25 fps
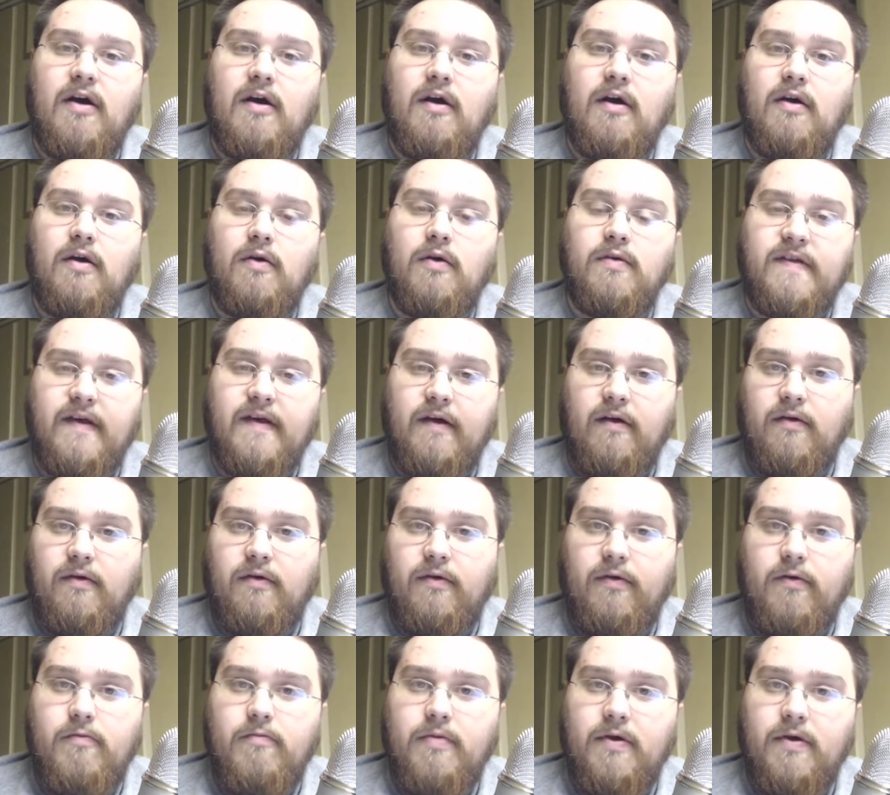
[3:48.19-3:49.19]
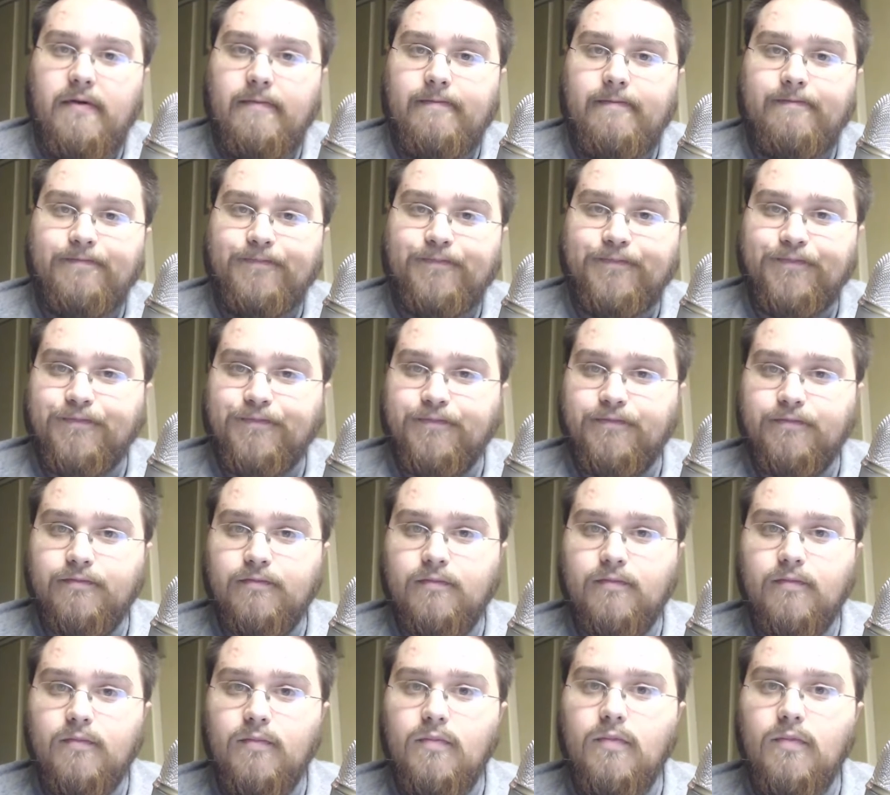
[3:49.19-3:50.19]
our hotel group,
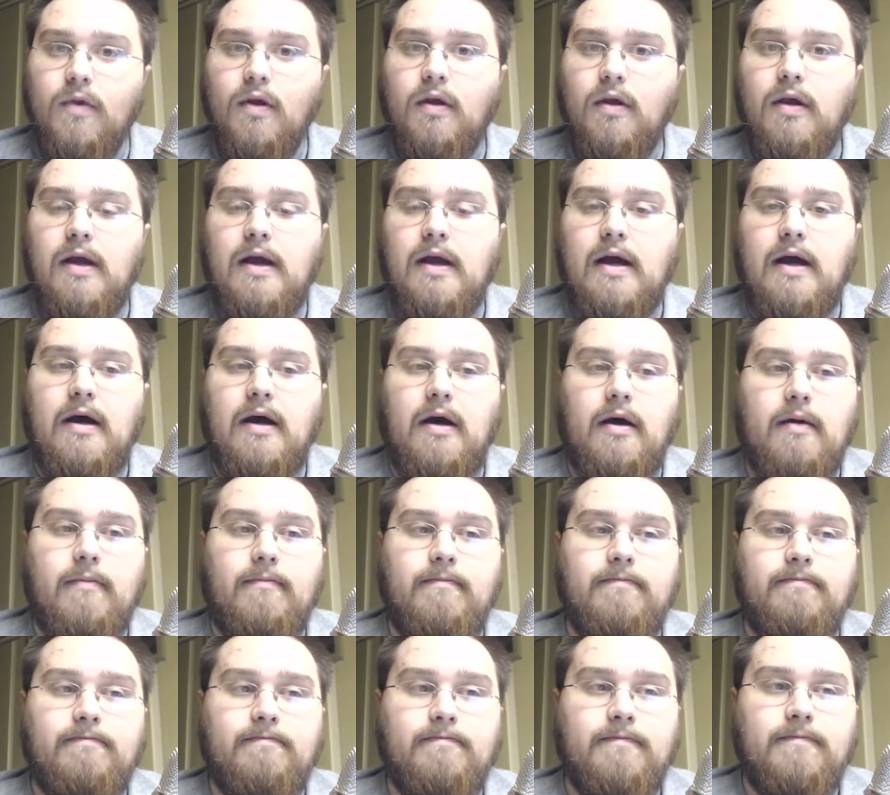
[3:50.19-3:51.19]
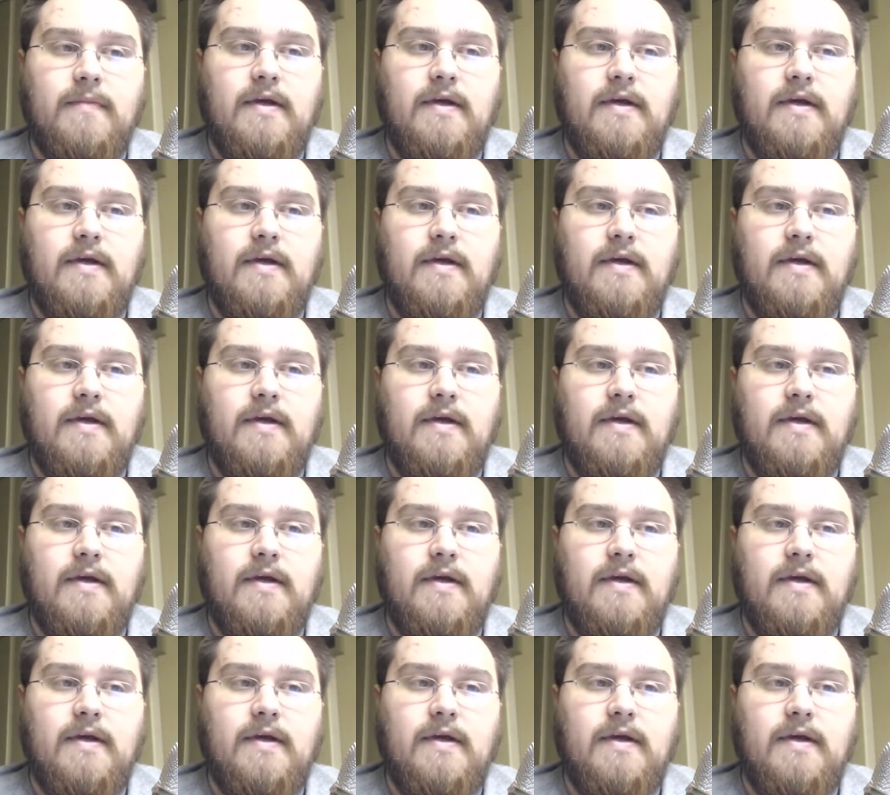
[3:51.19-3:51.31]
and